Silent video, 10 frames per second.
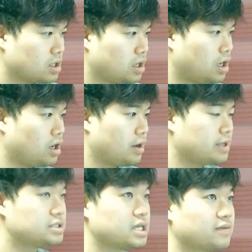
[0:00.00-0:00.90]

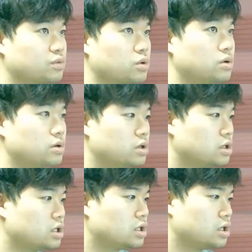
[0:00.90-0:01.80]
and several
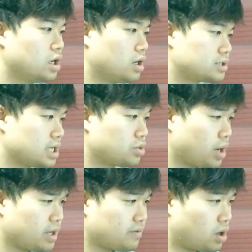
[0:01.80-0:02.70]

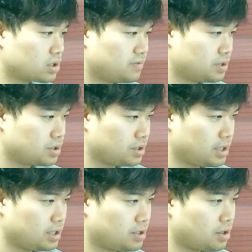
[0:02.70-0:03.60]
generative artificial
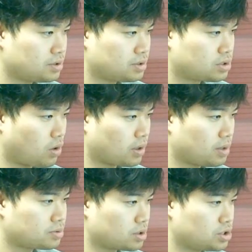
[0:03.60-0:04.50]
intelligence
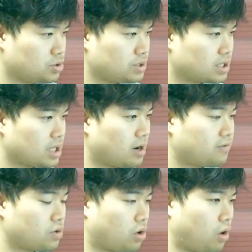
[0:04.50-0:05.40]
startups are choosing
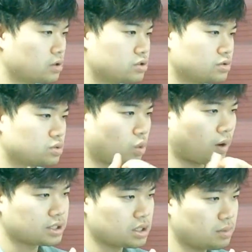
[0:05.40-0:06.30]
Cloudflare R2
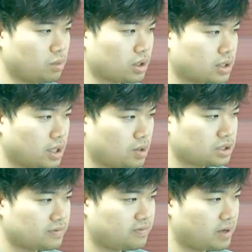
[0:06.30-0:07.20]
storage, a more
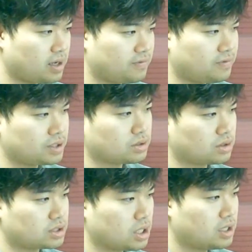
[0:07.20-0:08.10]
efficient
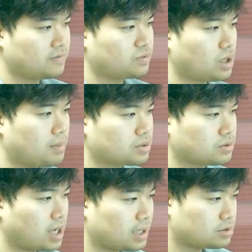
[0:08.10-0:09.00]
alternative to
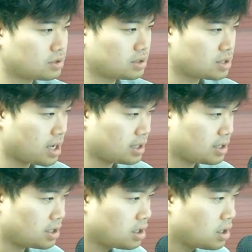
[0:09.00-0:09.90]
Amazon S3 standard.